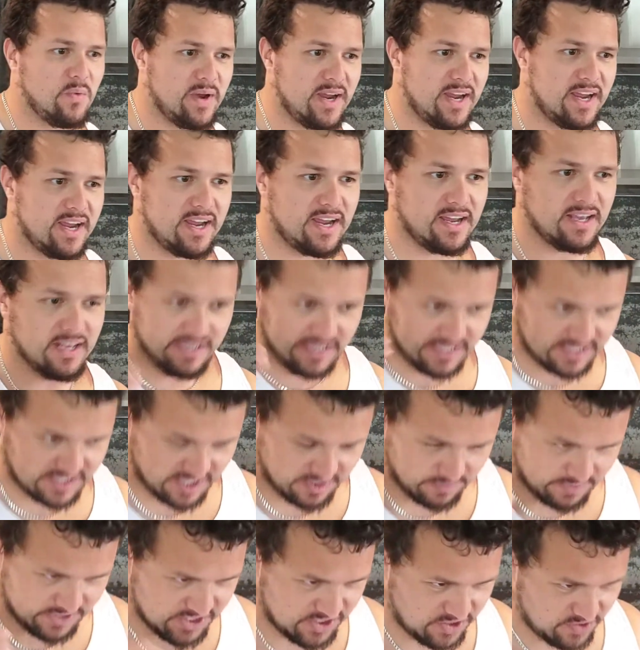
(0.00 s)
where it's
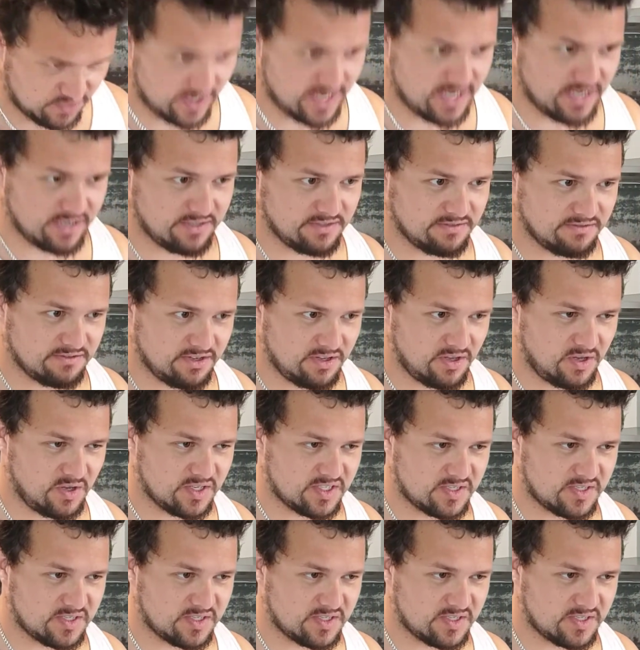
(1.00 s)
going to be straight to the